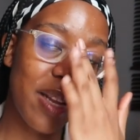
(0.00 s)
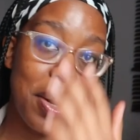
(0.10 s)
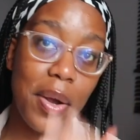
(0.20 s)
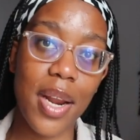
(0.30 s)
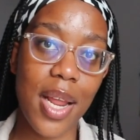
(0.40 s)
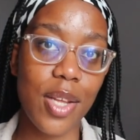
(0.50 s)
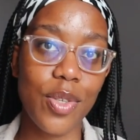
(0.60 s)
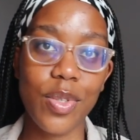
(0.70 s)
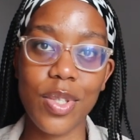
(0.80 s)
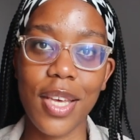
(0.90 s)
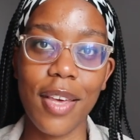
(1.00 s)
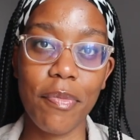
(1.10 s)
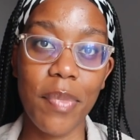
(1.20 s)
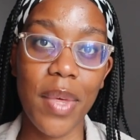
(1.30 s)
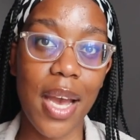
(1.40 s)
Like, God, I need you to
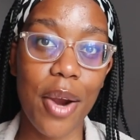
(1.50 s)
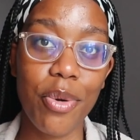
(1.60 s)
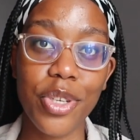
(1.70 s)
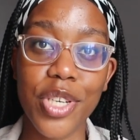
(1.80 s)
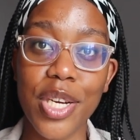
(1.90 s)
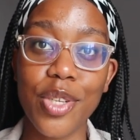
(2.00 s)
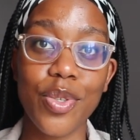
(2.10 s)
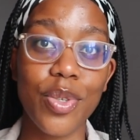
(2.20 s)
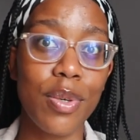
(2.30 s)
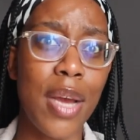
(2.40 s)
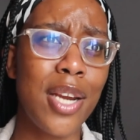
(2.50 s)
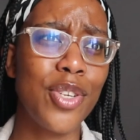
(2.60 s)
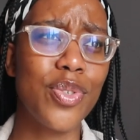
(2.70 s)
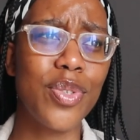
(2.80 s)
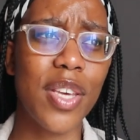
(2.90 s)
give me courage. I need you
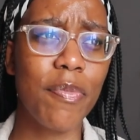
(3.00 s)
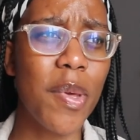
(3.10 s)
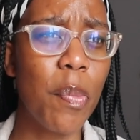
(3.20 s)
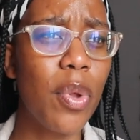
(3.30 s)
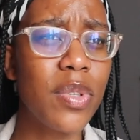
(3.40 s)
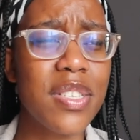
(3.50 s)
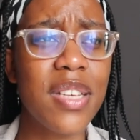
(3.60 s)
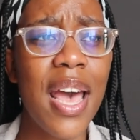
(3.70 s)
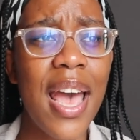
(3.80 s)
to give me boldness.